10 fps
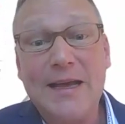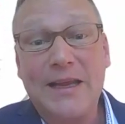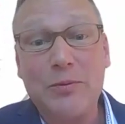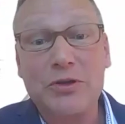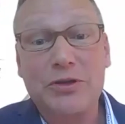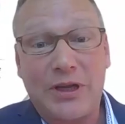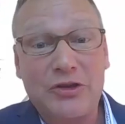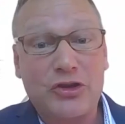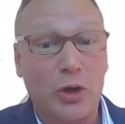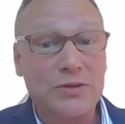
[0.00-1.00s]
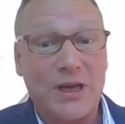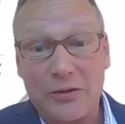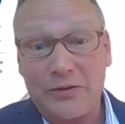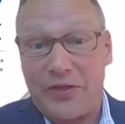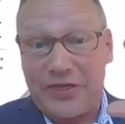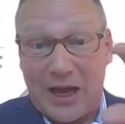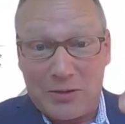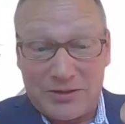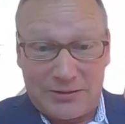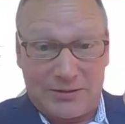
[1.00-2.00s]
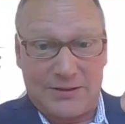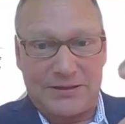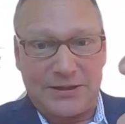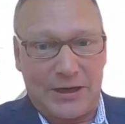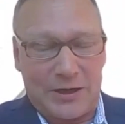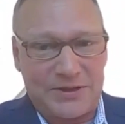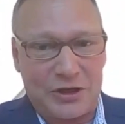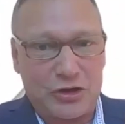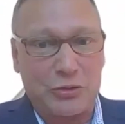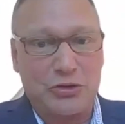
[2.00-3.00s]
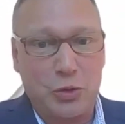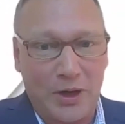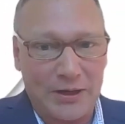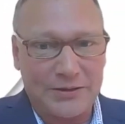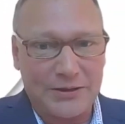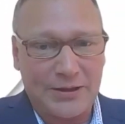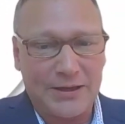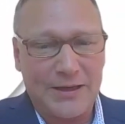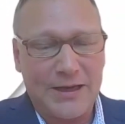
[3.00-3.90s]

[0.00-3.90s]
they chose out of the 1,000 startups, they chose 200.